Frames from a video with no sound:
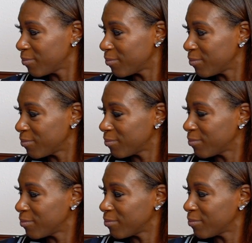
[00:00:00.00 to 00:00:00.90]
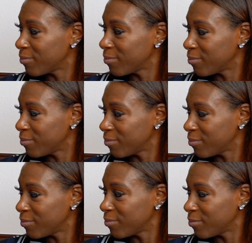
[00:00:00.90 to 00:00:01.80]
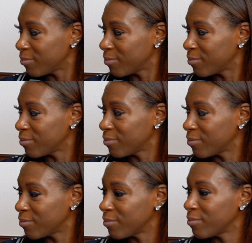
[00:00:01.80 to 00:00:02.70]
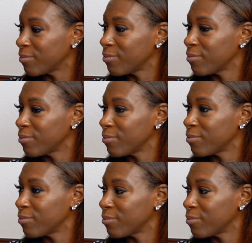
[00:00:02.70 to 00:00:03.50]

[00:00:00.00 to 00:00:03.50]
(not speaking)